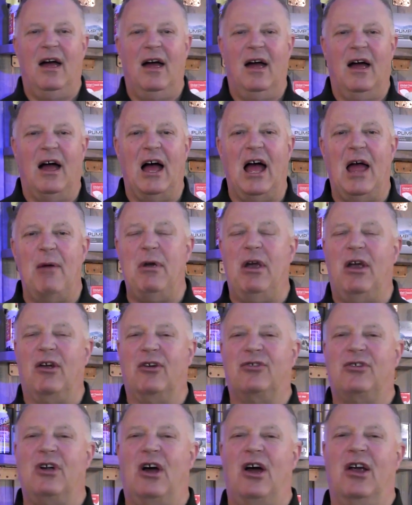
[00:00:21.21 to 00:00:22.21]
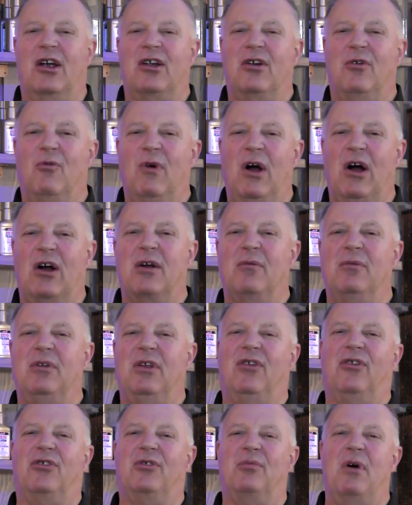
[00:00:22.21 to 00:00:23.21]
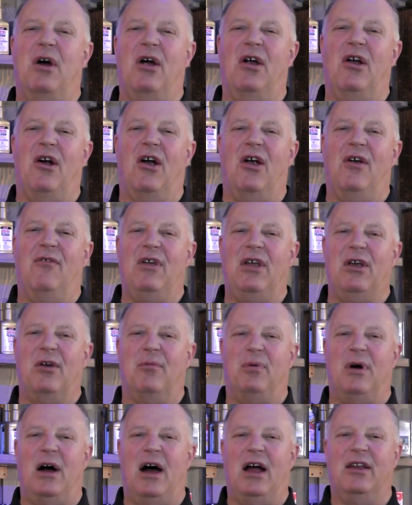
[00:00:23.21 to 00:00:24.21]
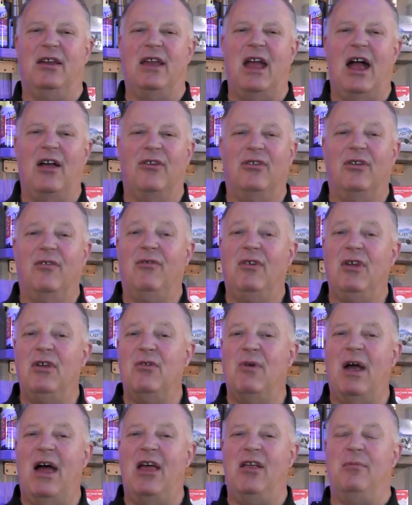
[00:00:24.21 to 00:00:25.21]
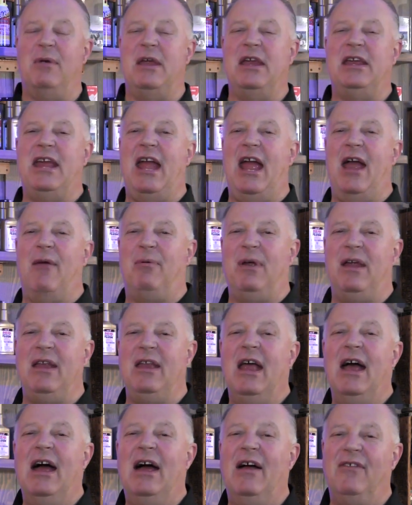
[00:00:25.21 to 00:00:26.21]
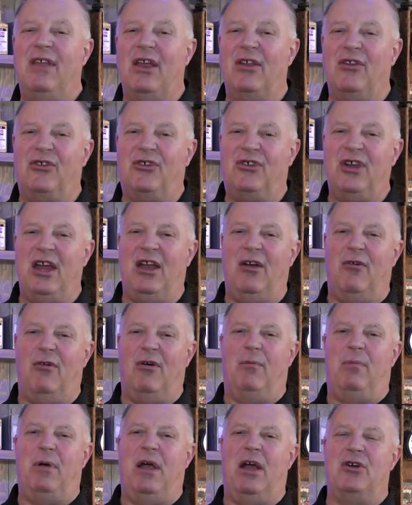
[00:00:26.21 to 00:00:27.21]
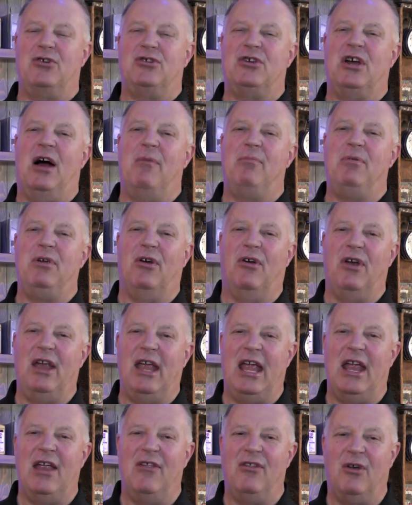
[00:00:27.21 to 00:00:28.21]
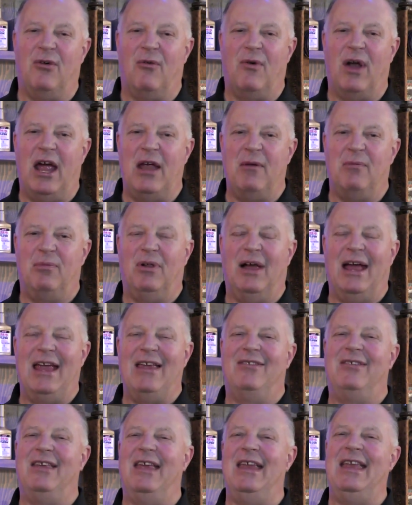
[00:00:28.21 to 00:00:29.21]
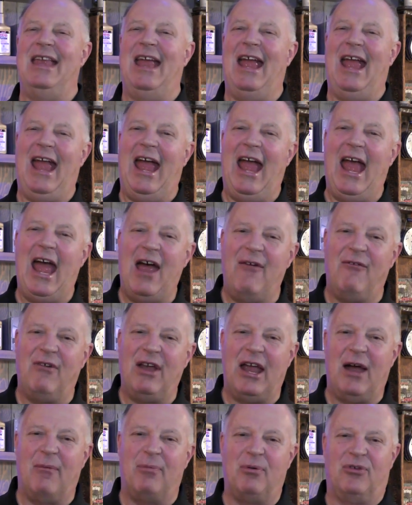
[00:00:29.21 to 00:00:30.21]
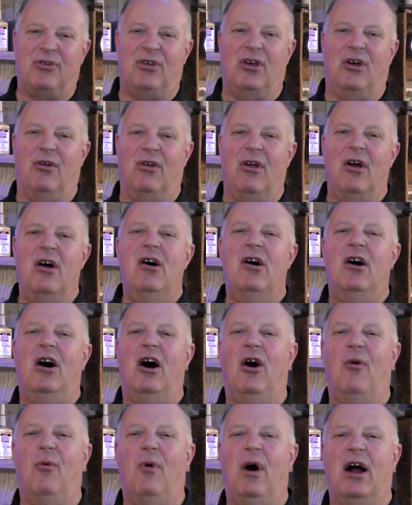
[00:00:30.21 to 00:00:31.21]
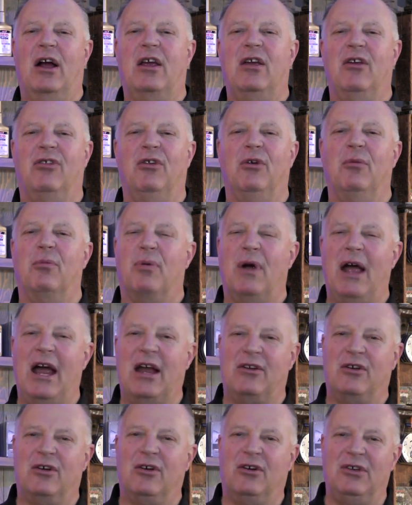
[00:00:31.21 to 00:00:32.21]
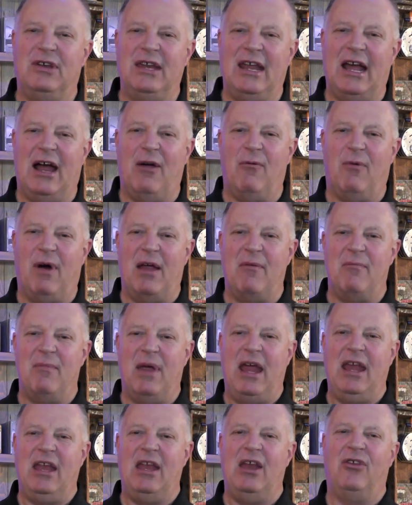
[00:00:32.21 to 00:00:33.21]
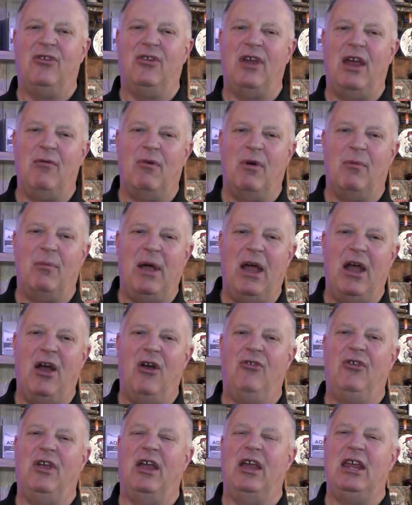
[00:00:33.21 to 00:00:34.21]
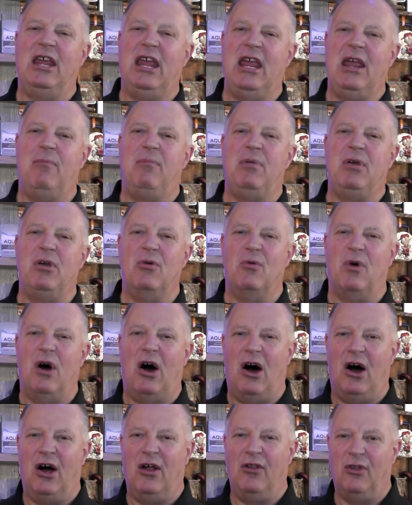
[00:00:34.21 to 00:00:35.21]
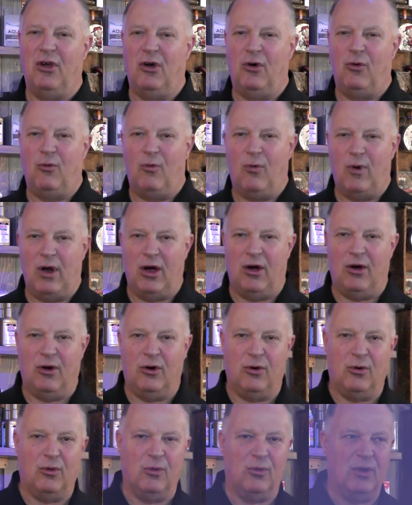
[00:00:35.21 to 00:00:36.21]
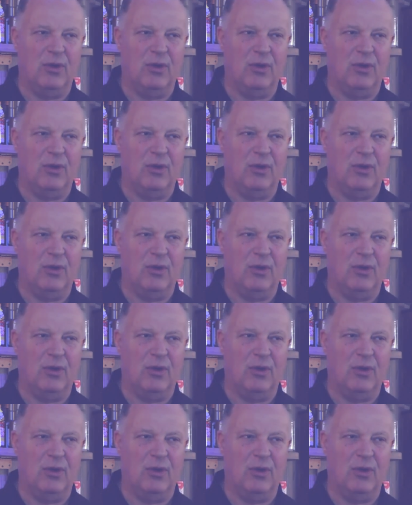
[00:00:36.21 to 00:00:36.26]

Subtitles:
I'm Eric Stark. Welcome to the Smart RVer podcast. If you'd rather be camping than sit in a repair shop, you're in the right place. In every episode, I'll walk you through practical DIY maintenance and repairs that keep you on the road.